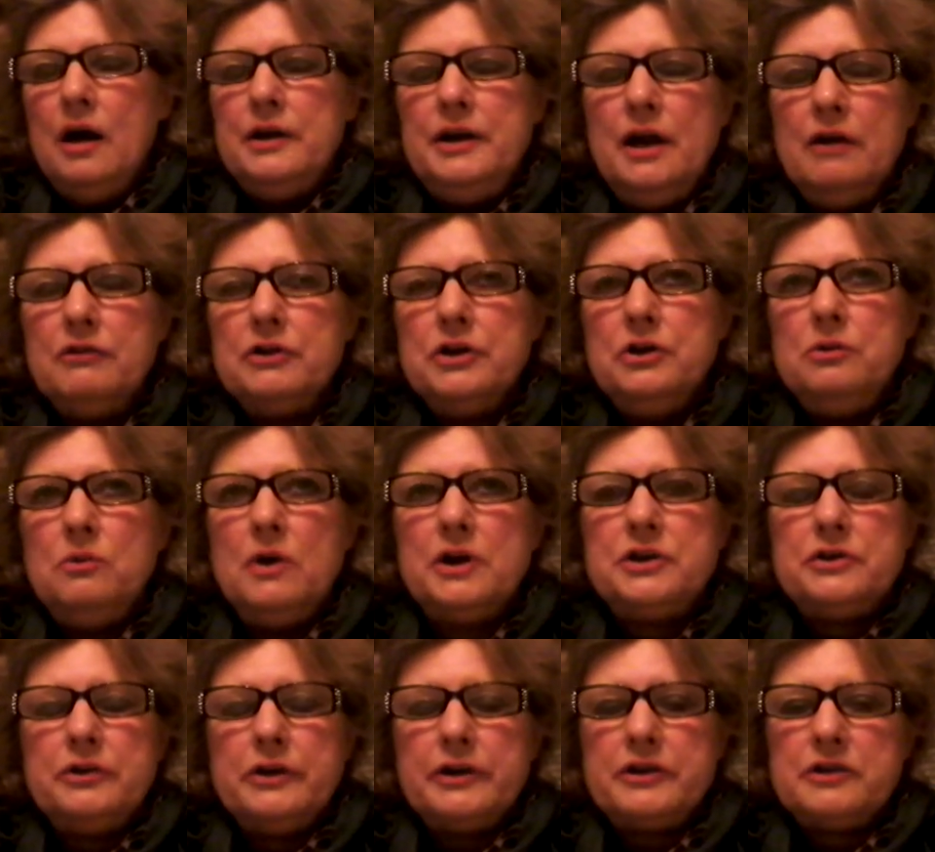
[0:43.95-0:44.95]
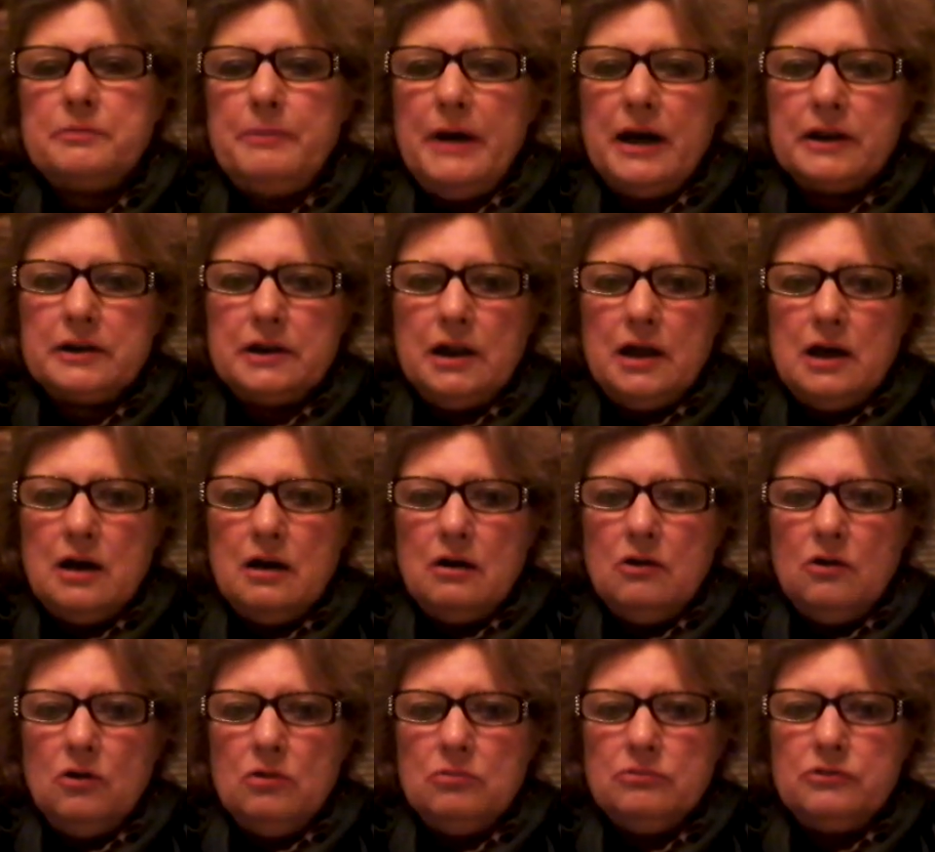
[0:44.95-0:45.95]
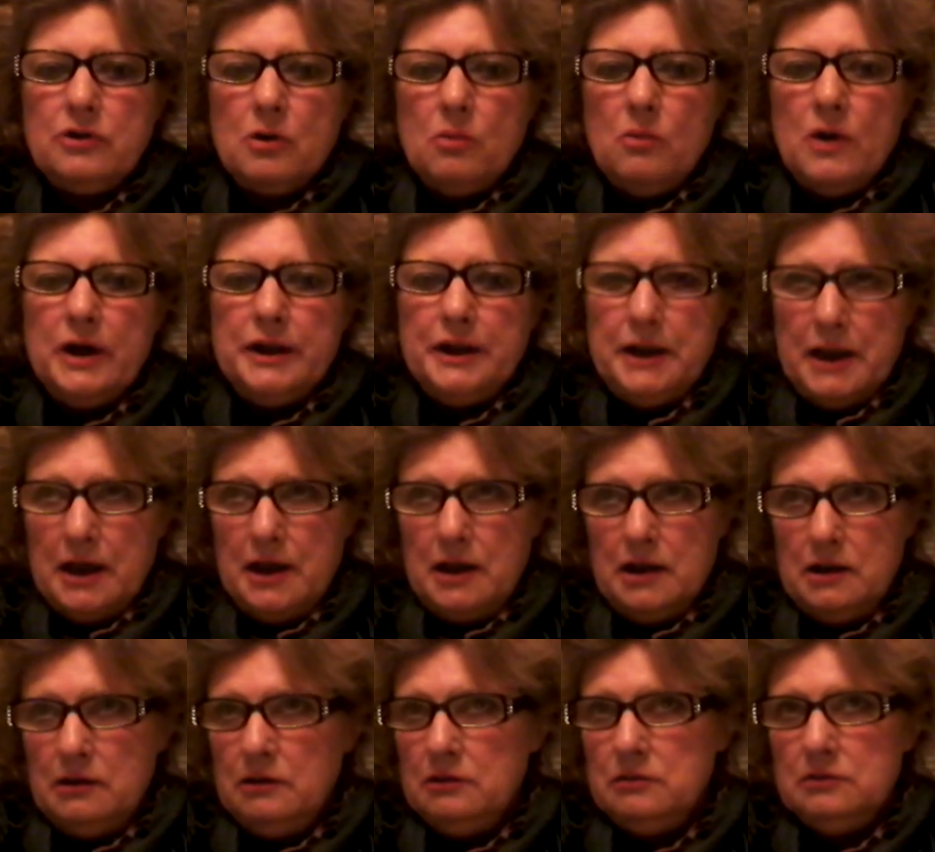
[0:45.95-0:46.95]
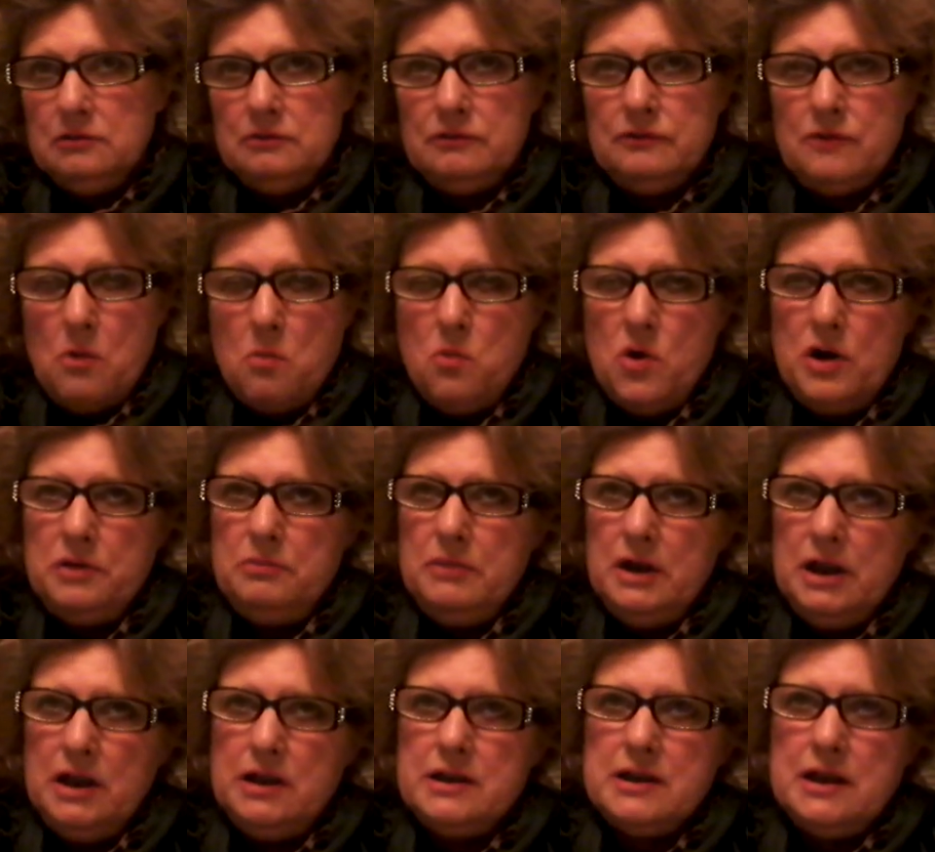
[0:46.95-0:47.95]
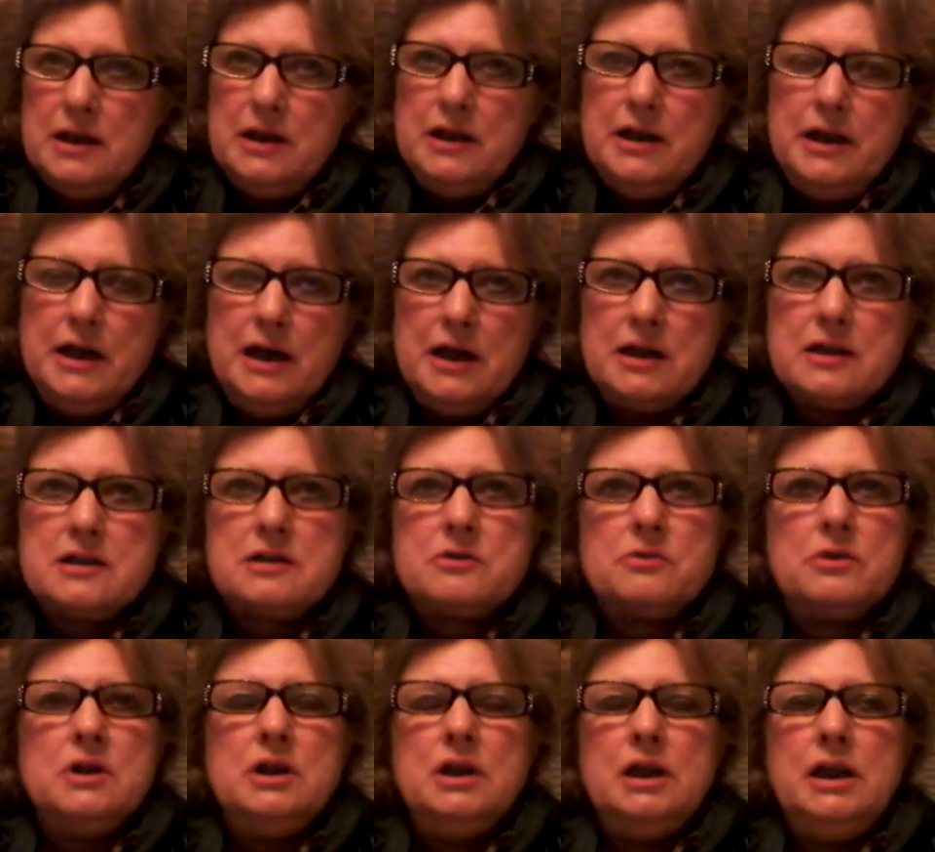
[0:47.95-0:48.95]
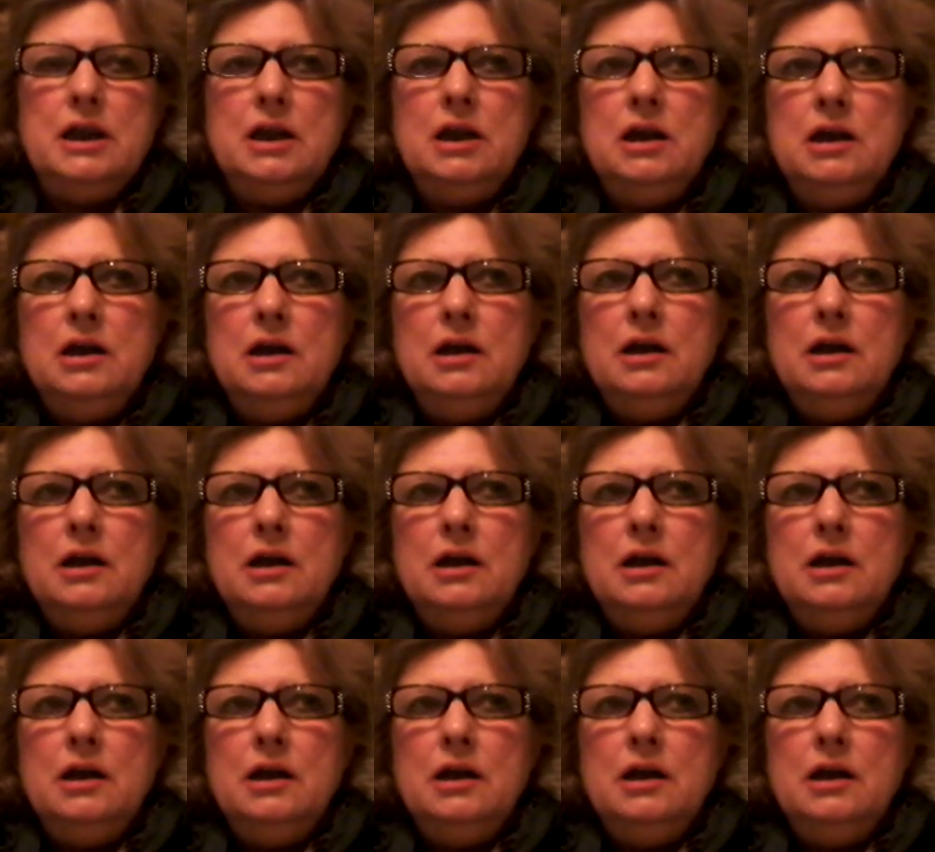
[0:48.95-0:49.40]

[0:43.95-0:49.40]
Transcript: Never knew what to expect in our home from one minute to the next, really.